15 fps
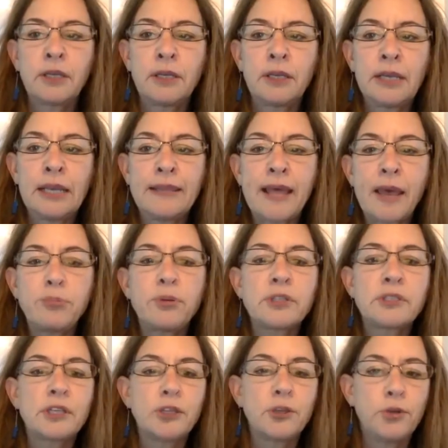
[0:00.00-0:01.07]
and that brings
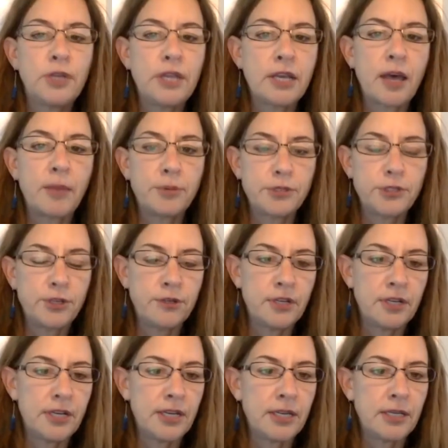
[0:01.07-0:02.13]
a unique
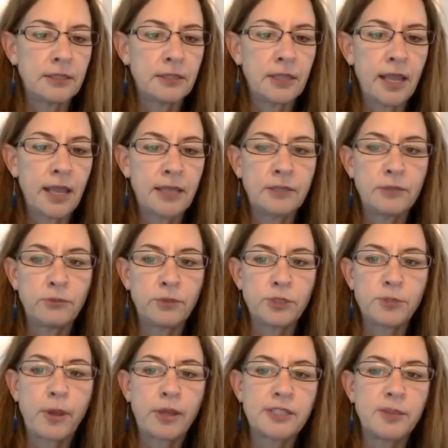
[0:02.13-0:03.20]
opportunity and
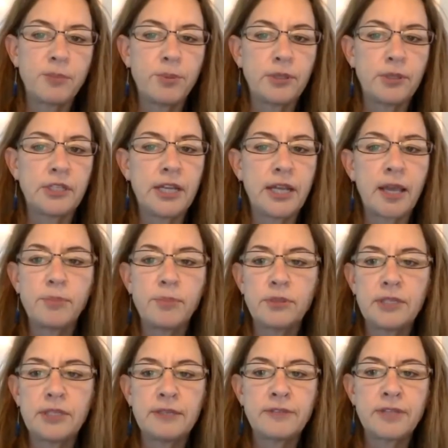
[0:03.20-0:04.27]
responsibility, I
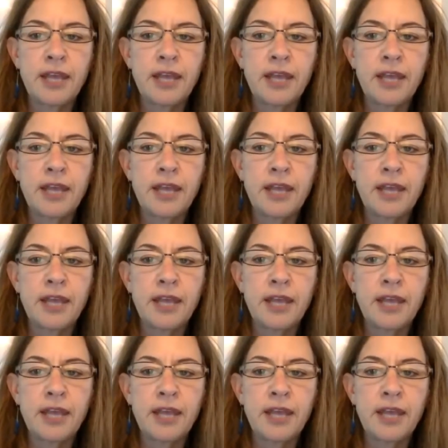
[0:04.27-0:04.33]
believe,